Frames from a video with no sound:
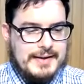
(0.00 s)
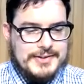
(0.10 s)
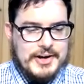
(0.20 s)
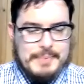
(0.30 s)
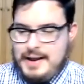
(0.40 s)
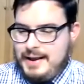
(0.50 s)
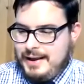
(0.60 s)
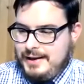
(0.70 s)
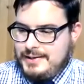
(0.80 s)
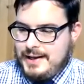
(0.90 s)
Jeremiah
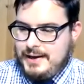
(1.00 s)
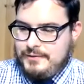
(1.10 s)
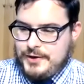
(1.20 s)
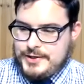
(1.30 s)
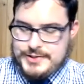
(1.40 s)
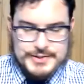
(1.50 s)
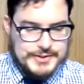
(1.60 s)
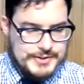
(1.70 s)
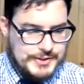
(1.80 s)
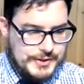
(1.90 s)
8 and verse
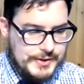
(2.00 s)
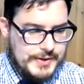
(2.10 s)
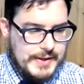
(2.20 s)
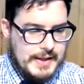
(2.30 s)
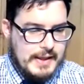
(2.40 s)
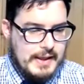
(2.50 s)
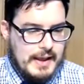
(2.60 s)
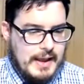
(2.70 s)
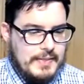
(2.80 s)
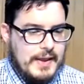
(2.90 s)
2.
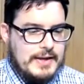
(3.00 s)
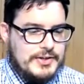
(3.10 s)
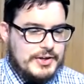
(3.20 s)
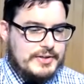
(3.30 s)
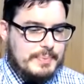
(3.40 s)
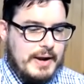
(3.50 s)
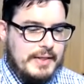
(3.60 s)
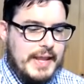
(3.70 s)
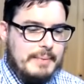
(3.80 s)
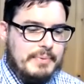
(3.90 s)
And they shall
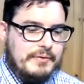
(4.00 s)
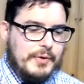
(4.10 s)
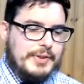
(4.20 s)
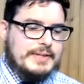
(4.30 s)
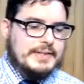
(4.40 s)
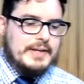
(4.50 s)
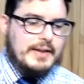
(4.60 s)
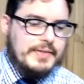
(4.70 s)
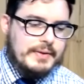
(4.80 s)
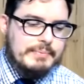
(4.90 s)
spread them before the
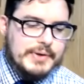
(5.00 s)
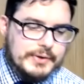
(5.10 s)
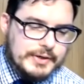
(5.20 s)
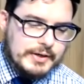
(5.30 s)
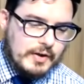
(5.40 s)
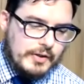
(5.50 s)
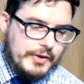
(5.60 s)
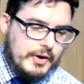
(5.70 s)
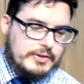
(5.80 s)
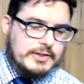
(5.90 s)
sun, the moon, and all the
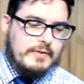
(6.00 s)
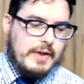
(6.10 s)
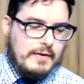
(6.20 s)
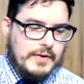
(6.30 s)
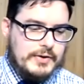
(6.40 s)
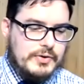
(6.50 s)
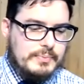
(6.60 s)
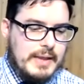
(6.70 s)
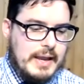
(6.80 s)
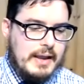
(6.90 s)
host of heaven,
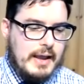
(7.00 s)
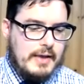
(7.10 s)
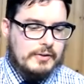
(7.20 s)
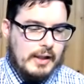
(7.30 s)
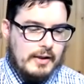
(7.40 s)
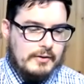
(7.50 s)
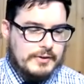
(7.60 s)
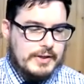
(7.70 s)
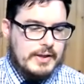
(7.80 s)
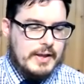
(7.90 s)
whom they have loved
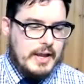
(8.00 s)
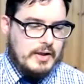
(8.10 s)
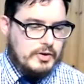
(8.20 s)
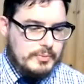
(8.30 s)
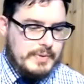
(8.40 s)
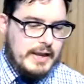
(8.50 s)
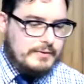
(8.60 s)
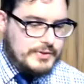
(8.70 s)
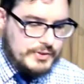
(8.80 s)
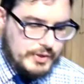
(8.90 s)
and whom they
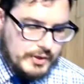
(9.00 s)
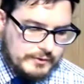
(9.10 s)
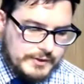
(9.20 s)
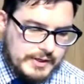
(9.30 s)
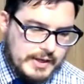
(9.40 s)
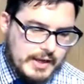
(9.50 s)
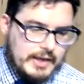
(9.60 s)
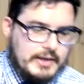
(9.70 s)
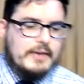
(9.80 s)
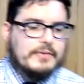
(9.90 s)
have served,
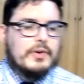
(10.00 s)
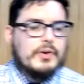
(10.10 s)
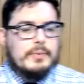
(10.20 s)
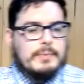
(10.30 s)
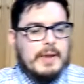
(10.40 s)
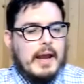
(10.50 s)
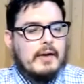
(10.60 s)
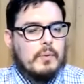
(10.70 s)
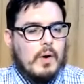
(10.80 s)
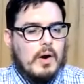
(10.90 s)
and after whom they
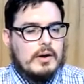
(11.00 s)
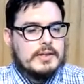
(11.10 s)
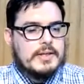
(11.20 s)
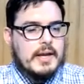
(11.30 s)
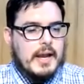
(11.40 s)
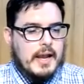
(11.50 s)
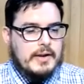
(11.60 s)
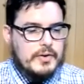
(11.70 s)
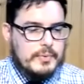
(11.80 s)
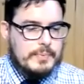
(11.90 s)
have walked, and
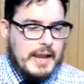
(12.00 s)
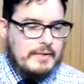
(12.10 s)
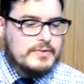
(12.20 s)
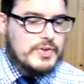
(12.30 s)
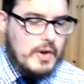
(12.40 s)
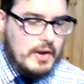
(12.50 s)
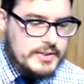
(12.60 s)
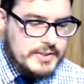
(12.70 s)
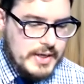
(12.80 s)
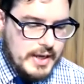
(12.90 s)
whom they have
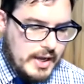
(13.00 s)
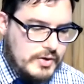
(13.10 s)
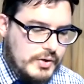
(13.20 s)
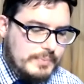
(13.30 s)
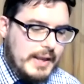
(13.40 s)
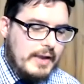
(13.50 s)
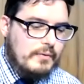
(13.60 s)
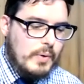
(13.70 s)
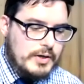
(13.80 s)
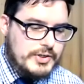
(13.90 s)
sought, and whom they
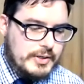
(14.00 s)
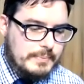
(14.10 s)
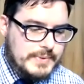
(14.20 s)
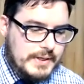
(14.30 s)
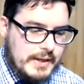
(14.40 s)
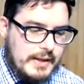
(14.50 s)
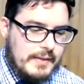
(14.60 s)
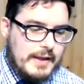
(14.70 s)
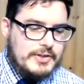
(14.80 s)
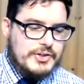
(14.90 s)
have worshipped.
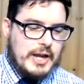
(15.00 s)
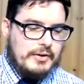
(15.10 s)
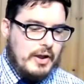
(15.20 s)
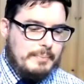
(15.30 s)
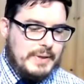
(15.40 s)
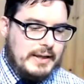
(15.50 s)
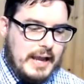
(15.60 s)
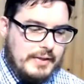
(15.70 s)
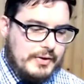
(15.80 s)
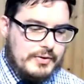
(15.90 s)
They shall not be
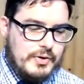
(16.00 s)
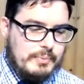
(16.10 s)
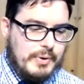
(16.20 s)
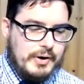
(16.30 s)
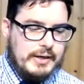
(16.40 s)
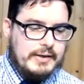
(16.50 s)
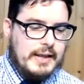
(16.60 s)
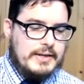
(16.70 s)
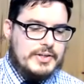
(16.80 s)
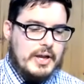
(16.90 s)
gathered nor buried.
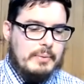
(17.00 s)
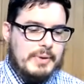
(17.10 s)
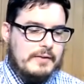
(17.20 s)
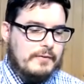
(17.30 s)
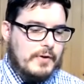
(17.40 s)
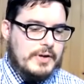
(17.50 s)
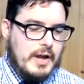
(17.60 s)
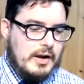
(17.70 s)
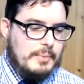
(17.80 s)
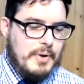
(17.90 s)
They shall be for
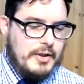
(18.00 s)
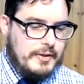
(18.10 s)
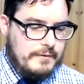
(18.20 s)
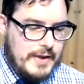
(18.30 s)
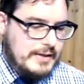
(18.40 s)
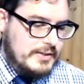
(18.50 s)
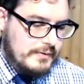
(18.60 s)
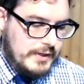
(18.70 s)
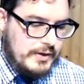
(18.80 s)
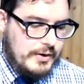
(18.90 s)
dung upon the face
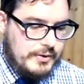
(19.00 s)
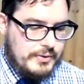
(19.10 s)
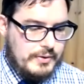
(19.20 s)
of the earth.